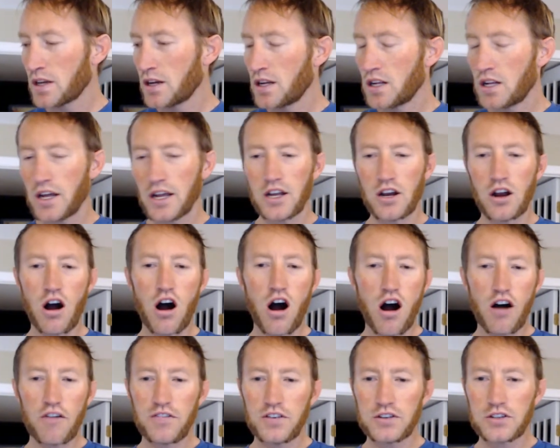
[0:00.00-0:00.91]
like an
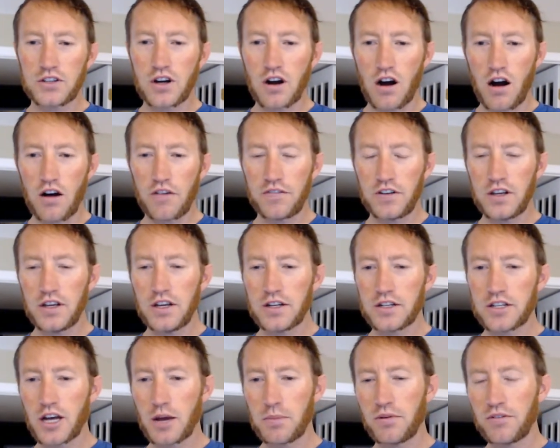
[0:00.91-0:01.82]
office coffee
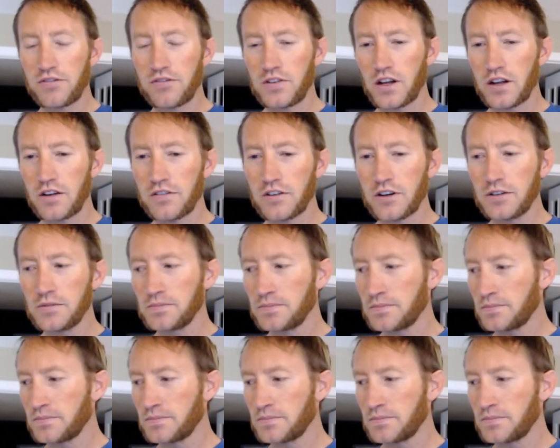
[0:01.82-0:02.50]
type of flavor.